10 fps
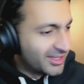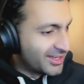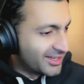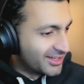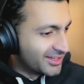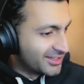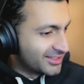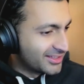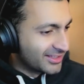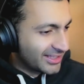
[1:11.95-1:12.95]
Uh,
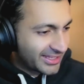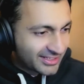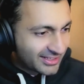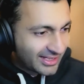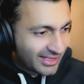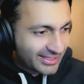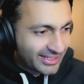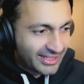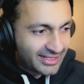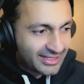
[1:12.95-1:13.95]
like I can't,